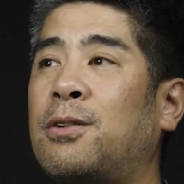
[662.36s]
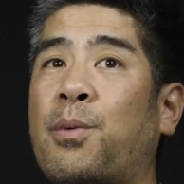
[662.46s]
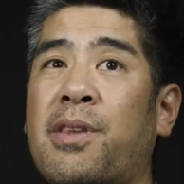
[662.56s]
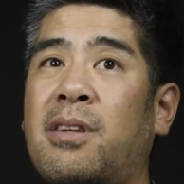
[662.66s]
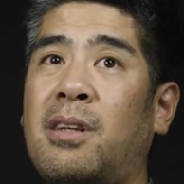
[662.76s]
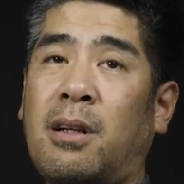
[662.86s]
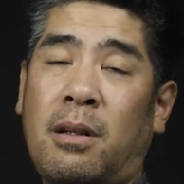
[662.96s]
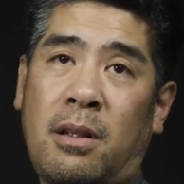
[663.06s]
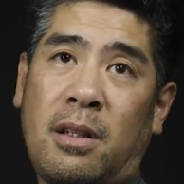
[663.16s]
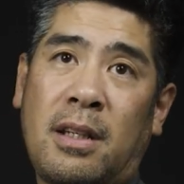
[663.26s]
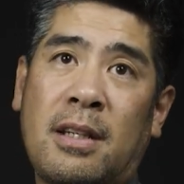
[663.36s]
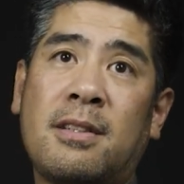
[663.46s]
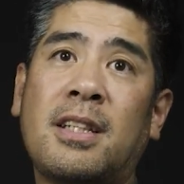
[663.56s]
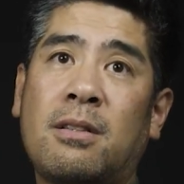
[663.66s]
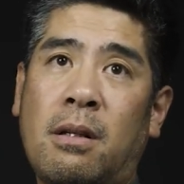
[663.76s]
or with an
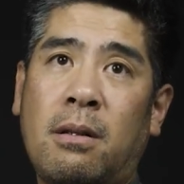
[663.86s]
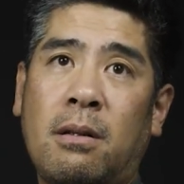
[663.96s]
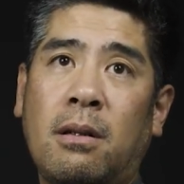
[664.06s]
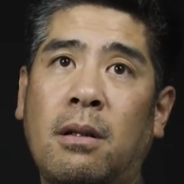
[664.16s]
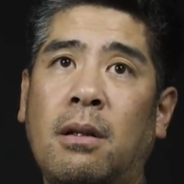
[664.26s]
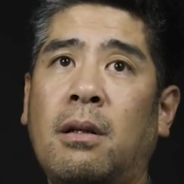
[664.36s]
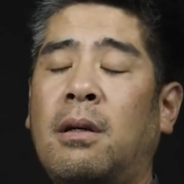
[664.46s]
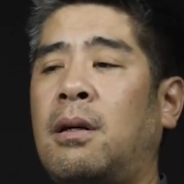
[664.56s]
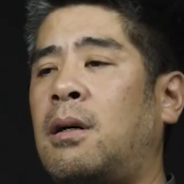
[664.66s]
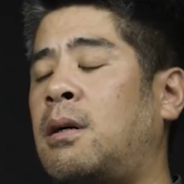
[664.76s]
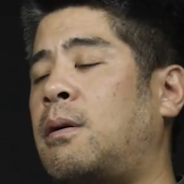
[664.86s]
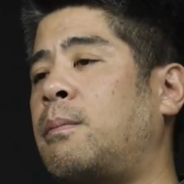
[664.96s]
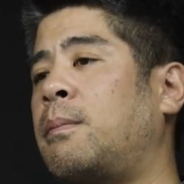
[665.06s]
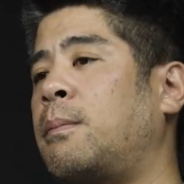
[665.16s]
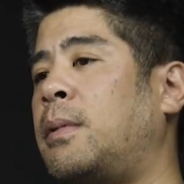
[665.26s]
assistant,
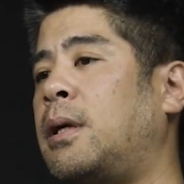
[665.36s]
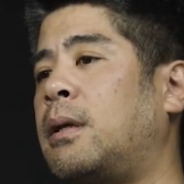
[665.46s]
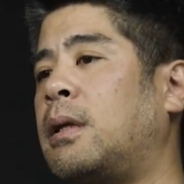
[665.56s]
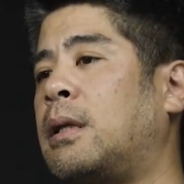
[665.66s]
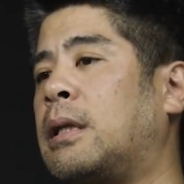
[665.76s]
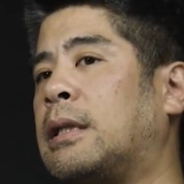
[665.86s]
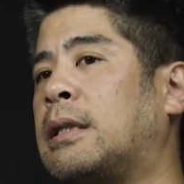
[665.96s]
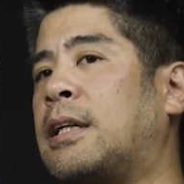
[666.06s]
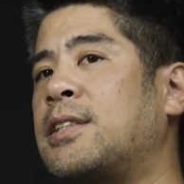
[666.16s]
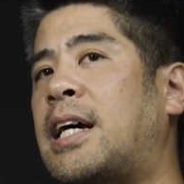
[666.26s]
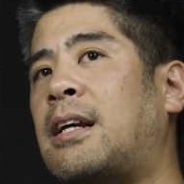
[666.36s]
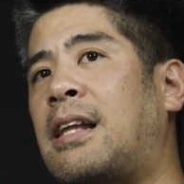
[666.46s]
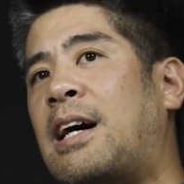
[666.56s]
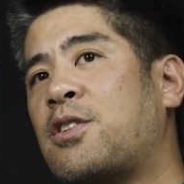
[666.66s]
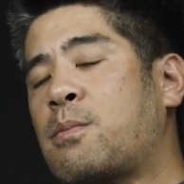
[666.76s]
because that
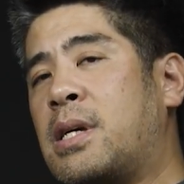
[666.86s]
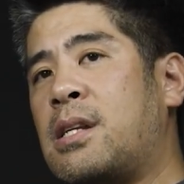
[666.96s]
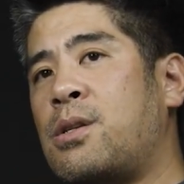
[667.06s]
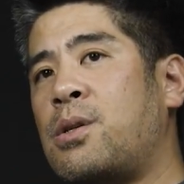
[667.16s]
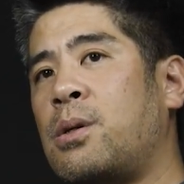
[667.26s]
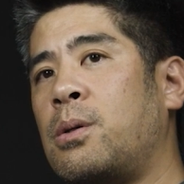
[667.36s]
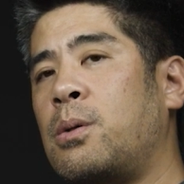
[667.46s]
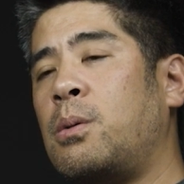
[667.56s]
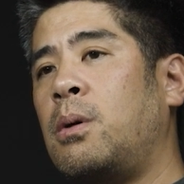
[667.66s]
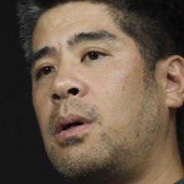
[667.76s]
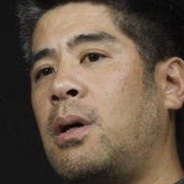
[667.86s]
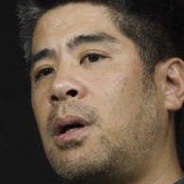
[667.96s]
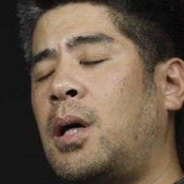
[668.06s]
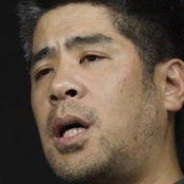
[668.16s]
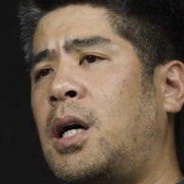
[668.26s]
allows me to,
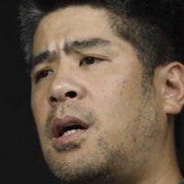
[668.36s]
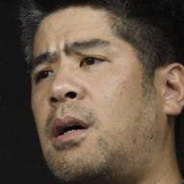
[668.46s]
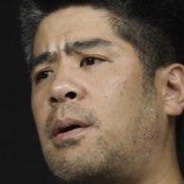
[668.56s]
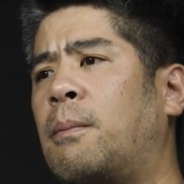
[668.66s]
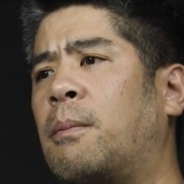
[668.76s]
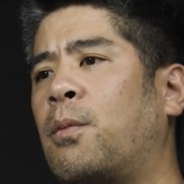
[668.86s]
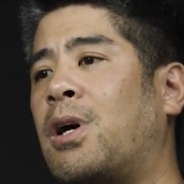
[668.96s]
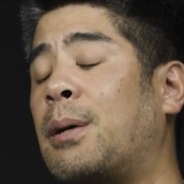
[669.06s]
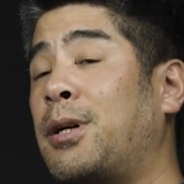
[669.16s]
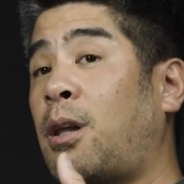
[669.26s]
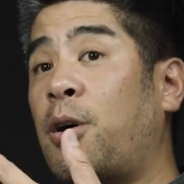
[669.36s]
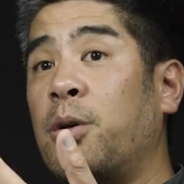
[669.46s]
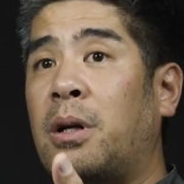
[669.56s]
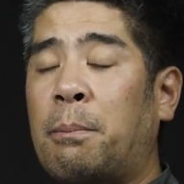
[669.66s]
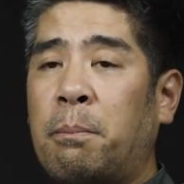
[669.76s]
when I'm
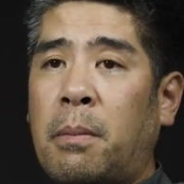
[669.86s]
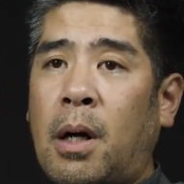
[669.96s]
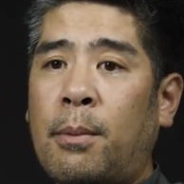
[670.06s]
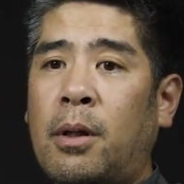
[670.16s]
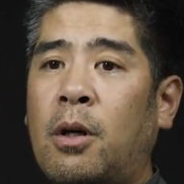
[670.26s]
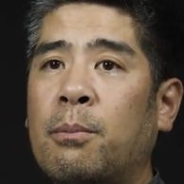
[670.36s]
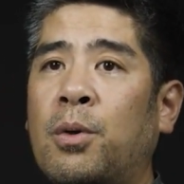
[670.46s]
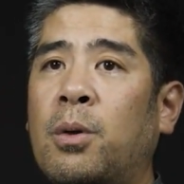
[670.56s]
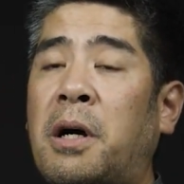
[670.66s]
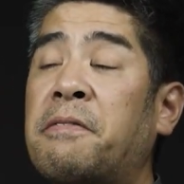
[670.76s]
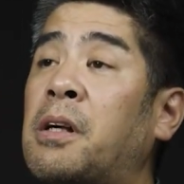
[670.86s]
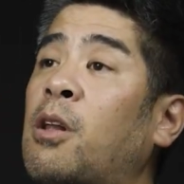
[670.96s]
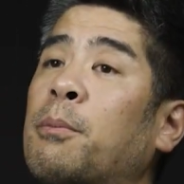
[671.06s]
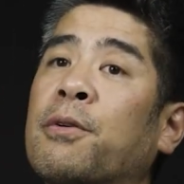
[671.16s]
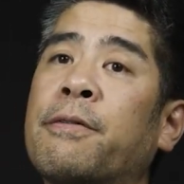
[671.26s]
alone, I feel a
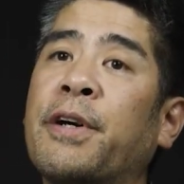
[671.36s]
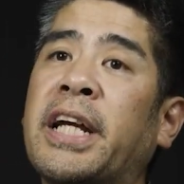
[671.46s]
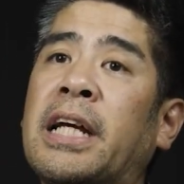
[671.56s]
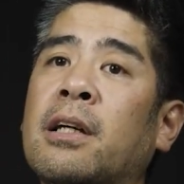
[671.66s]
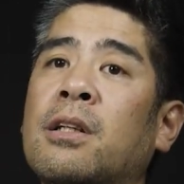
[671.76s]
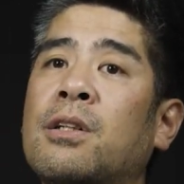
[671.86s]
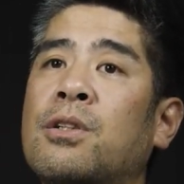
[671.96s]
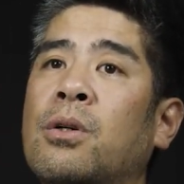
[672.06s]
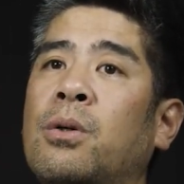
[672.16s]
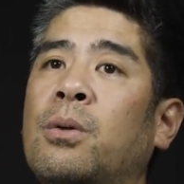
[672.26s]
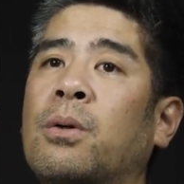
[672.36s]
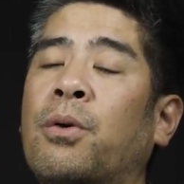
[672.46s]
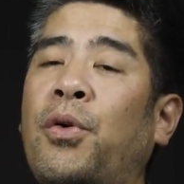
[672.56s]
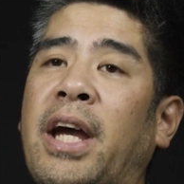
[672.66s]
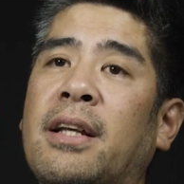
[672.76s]
lot more free to
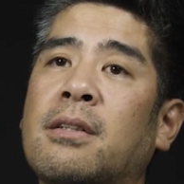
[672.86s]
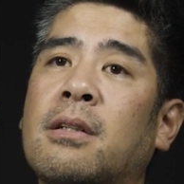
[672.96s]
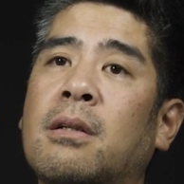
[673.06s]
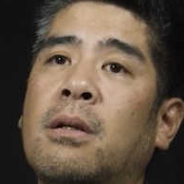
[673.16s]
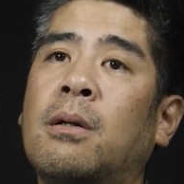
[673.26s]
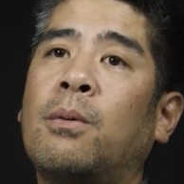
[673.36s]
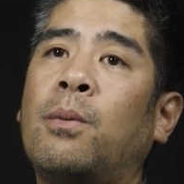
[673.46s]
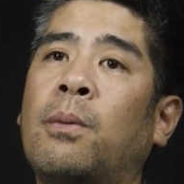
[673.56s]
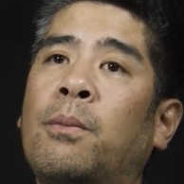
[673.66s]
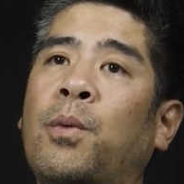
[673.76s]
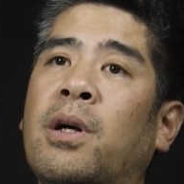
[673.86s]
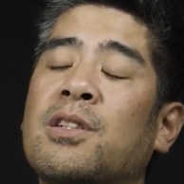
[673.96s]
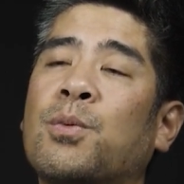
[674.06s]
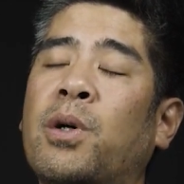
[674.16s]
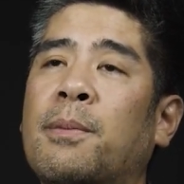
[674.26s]
create.
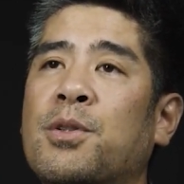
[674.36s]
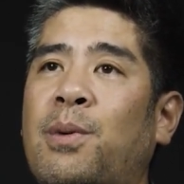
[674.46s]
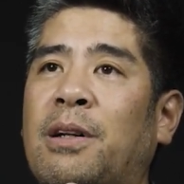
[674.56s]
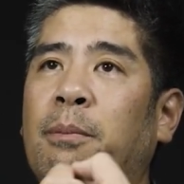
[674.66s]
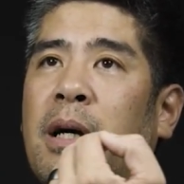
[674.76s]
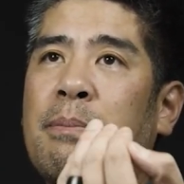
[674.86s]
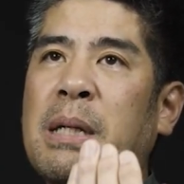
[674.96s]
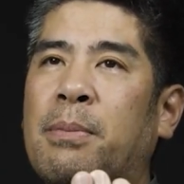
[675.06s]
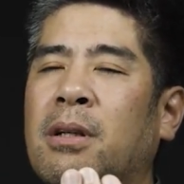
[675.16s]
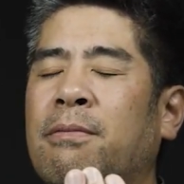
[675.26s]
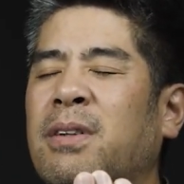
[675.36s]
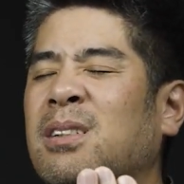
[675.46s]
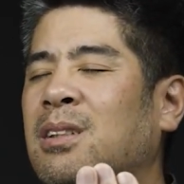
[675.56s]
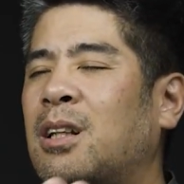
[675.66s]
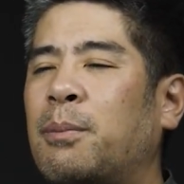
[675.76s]
Whereas when I'm surrounded by people, it
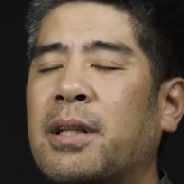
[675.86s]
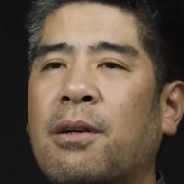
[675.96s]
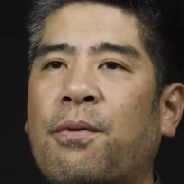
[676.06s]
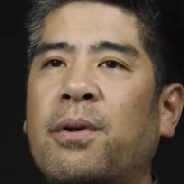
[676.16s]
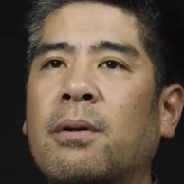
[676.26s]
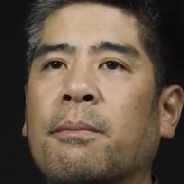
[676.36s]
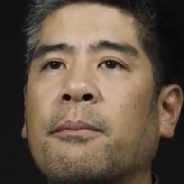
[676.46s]
feels a little bit different.